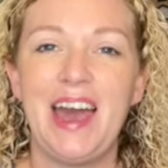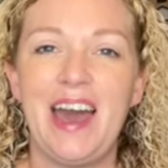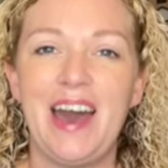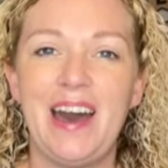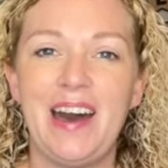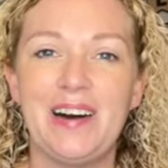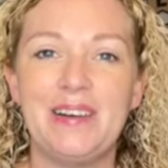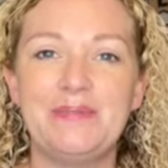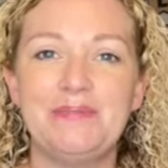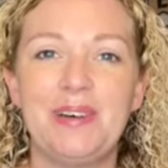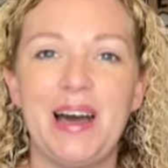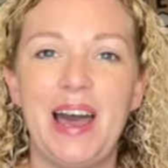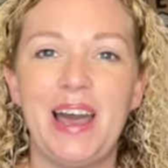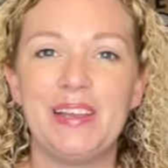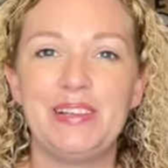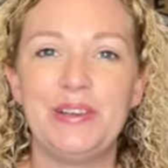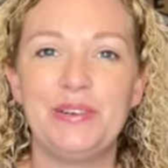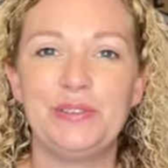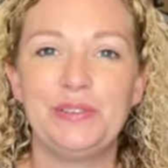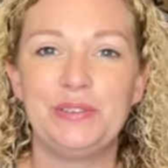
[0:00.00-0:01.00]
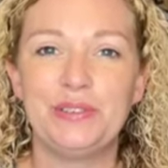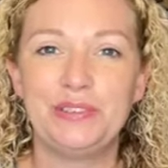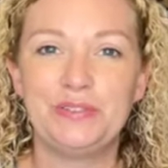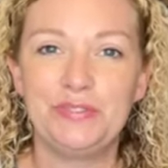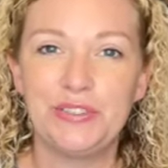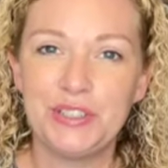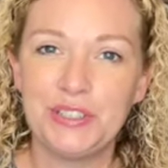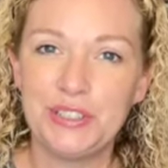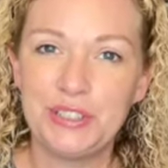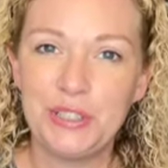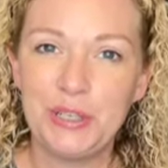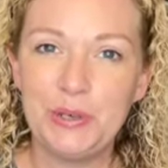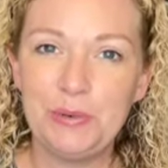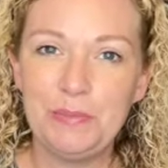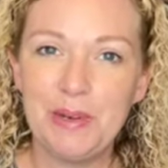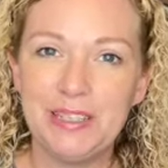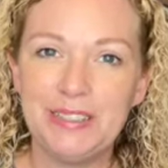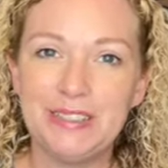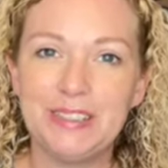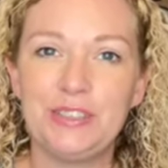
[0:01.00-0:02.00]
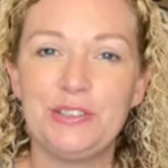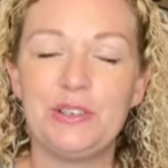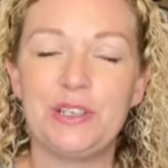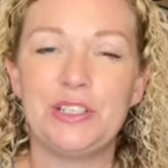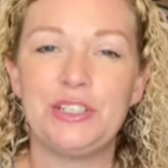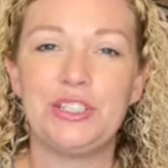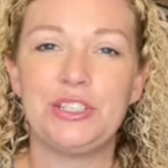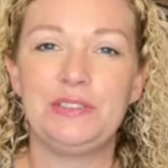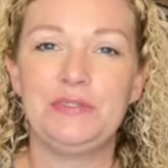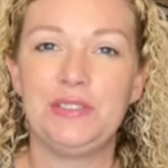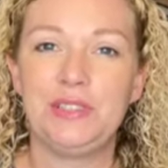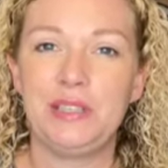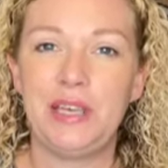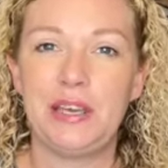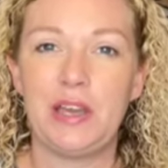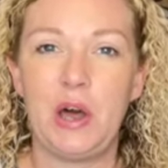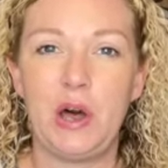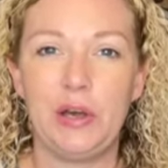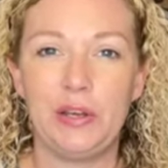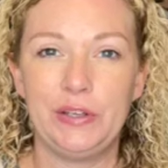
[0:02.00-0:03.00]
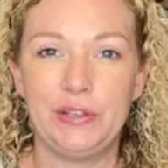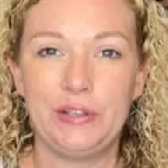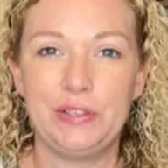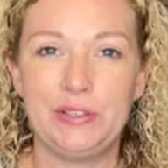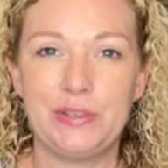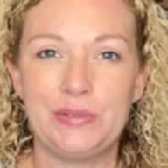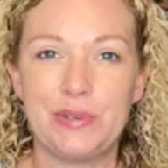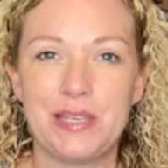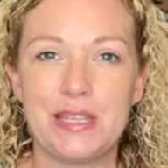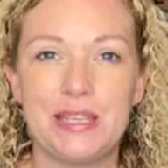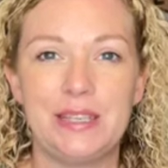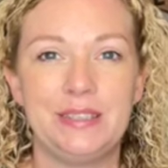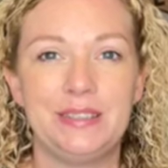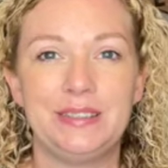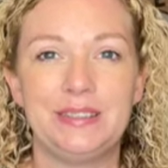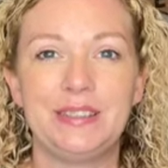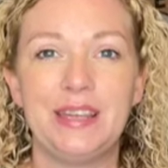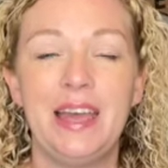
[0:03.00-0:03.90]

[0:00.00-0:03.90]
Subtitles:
I know those first 2 months, you can just feel like all you're doing is